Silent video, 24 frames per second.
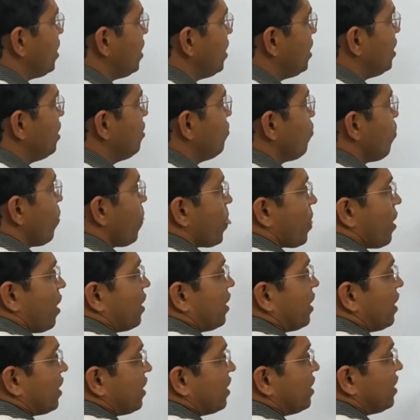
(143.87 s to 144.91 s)
E, and
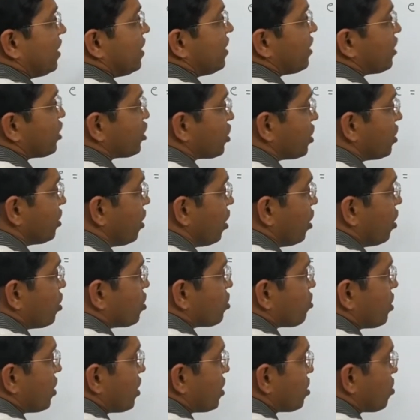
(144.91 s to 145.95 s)
that integration,
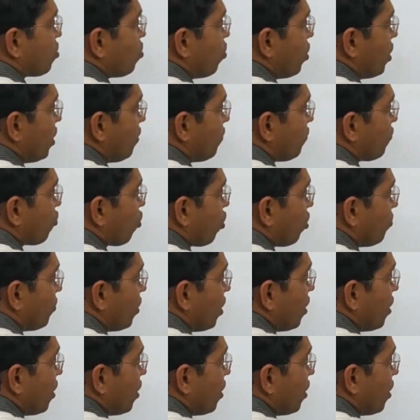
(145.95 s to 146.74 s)
so it is going from